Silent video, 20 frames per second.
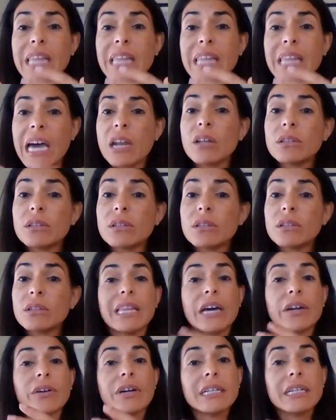a lot
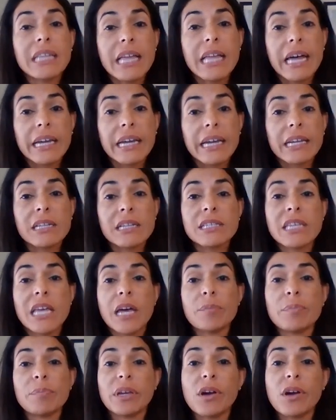of taxpayers,
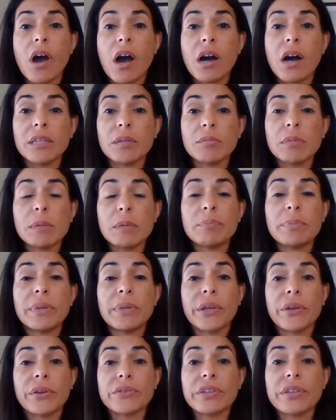a lot of clients have been
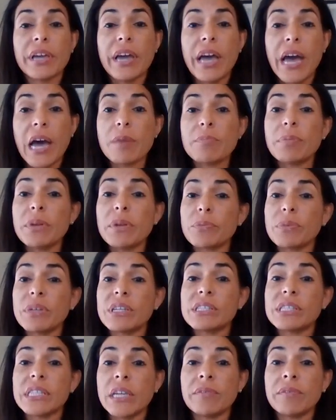calling me because they have
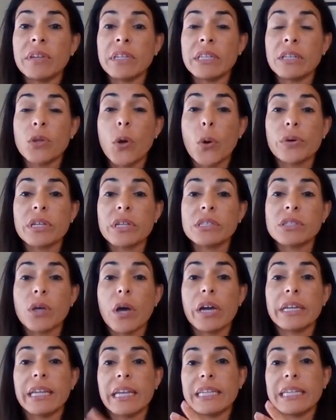been receiving notice
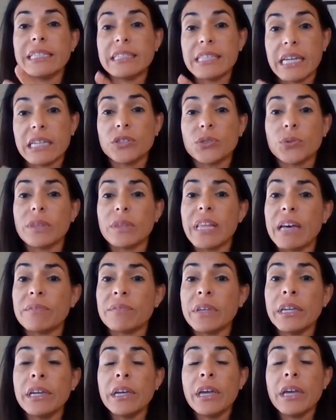on intent to levy.
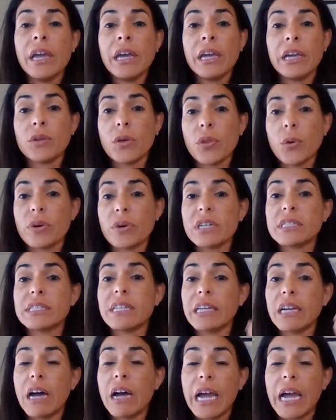In other words, that the
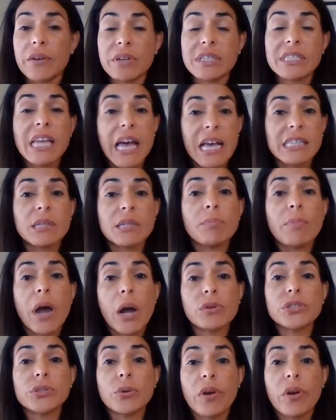IRS has the power
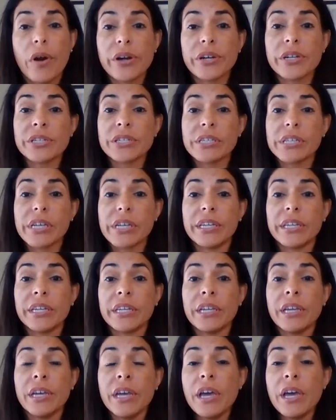to garnish any